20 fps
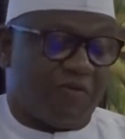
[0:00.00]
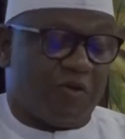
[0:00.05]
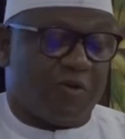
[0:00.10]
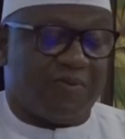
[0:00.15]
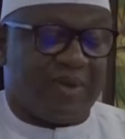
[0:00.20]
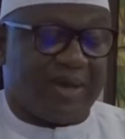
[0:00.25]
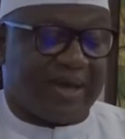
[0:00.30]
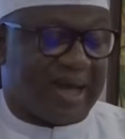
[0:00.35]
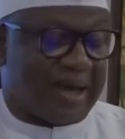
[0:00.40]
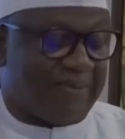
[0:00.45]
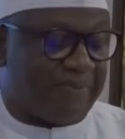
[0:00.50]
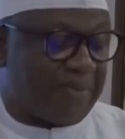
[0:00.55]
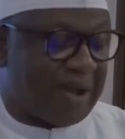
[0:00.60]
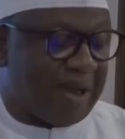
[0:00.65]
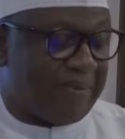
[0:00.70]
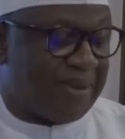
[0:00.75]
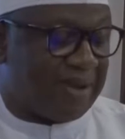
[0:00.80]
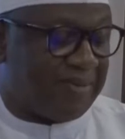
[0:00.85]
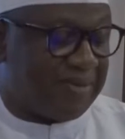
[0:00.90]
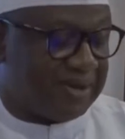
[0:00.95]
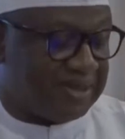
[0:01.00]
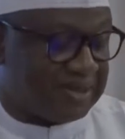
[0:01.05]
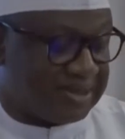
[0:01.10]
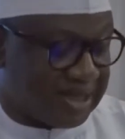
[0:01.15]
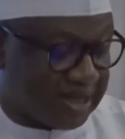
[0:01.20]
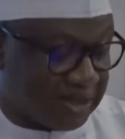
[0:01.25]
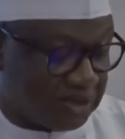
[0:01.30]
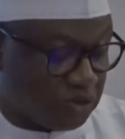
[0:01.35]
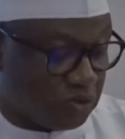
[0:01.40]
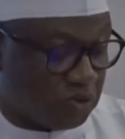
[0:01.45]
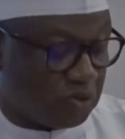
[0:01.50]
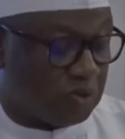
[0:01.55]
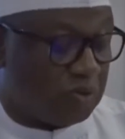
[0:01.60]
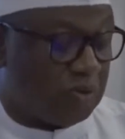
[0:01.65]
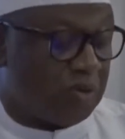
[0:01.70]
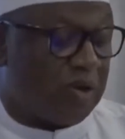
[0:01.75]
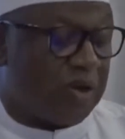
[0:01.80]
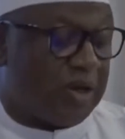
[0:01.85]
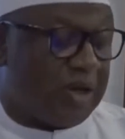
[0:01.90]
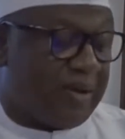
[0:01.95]
public and private sector
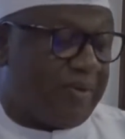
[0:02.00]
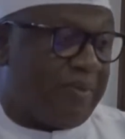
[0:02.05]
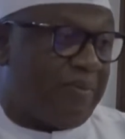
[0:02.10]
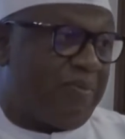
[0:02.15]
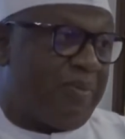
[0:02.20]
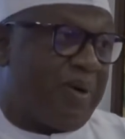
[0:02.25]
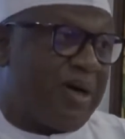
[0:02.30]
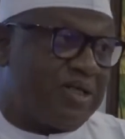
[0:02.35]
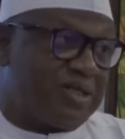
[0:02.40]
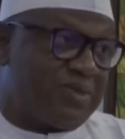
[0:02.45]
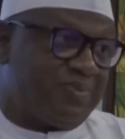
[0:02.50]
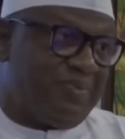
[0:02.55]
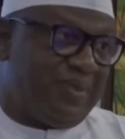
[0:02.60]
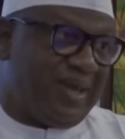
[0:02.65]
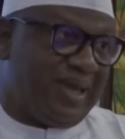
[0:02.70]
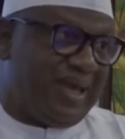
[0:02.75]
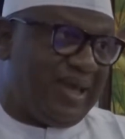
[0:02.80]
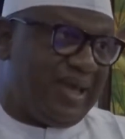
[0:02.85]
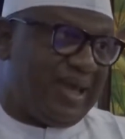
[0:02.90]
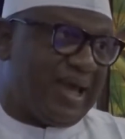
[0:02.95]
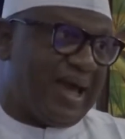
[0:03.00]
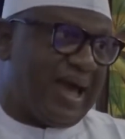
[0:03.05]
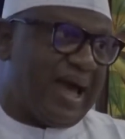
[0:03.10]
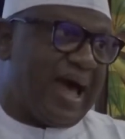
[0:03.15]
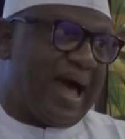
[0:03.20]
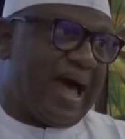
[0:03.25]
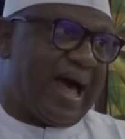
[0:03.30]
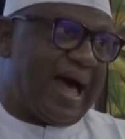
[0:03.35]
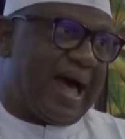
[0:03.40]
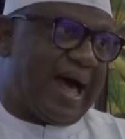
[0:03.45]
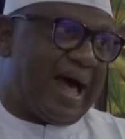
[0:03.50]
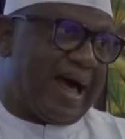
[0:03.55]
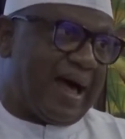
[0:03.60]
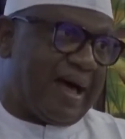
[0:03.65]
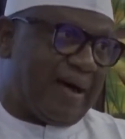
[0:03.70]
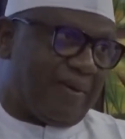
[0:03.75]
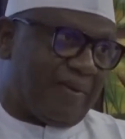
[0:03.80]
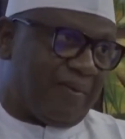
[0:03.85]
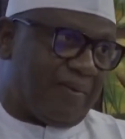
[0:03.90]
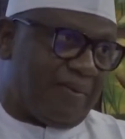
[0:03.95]
must be
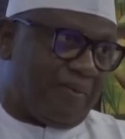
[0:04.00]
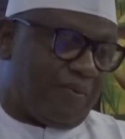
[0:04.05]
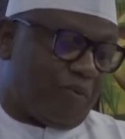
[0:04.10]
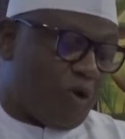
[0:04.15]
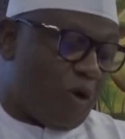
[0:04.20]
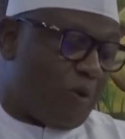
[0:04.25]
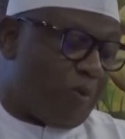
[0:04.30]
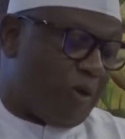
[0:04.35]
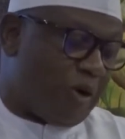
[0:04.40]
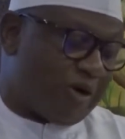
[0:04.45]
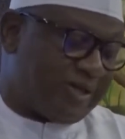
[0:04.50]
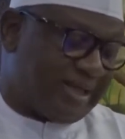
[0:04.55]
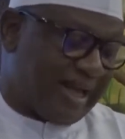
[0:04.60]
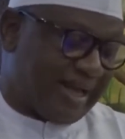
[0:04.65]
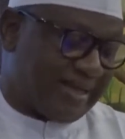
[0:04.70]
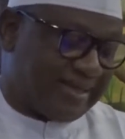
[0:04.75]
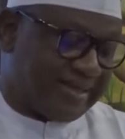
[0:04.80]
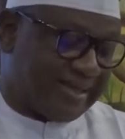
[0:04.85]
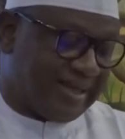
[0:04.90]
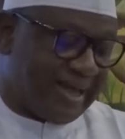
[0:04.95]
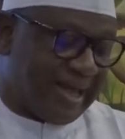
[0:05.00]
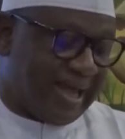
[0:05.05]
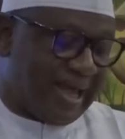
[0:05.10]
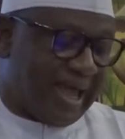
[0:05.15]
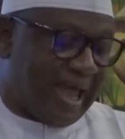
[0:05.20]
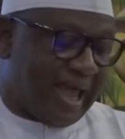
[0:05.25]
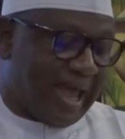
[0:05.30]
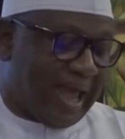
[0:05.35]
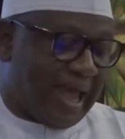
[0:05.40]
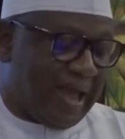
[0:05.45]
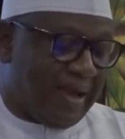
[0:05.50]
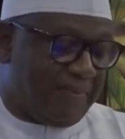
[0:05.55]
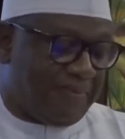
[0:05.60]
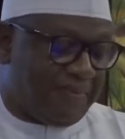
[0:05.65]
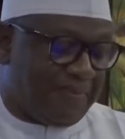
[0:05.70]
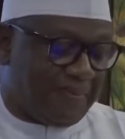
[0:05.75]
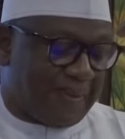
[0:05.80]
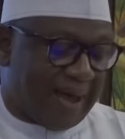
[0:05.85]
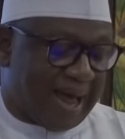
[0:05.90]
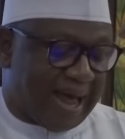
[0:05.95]
promoted if
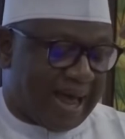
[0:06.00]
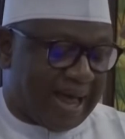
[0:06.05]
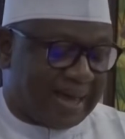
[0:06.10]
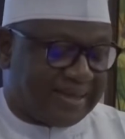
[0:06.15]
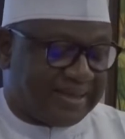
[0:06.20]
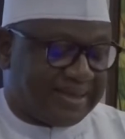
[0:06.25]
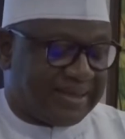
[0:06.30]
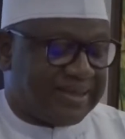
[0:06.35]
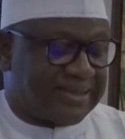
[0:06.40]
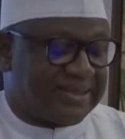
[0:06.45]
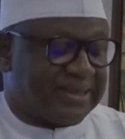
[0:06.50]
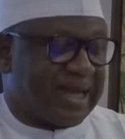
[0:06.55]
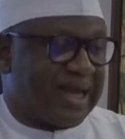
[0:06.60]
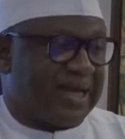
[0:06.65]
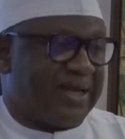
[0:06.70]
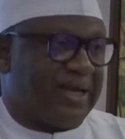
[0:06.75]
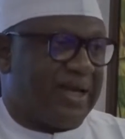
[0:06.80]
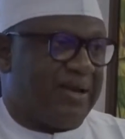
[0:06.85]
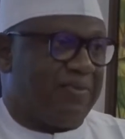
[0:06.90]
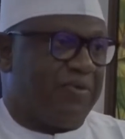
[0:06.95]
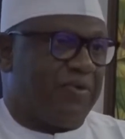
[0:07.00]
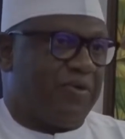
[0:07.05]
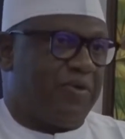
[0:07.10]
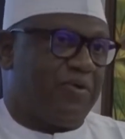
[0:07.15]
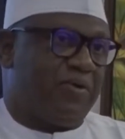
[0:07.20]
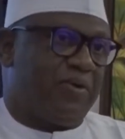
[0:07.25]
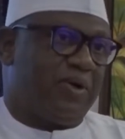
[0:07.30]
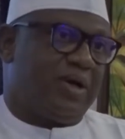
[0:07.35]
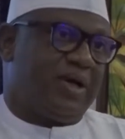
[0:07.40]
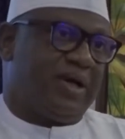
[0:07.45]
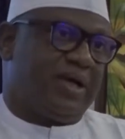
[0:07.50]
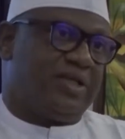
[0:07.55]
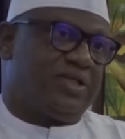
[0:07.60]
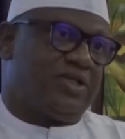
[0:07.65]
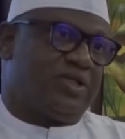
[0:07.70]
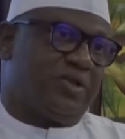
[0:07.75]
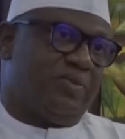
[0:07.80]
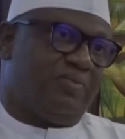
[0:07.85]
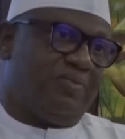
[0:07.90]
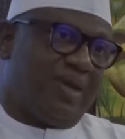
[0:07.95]
this endeavor is
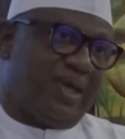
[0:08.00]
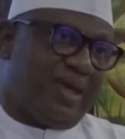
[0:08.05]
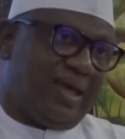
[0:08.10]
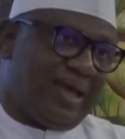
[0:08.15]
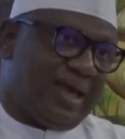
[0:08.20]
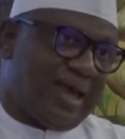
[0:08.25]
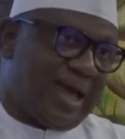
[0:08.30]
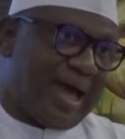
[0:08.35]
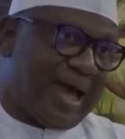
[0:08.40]
to be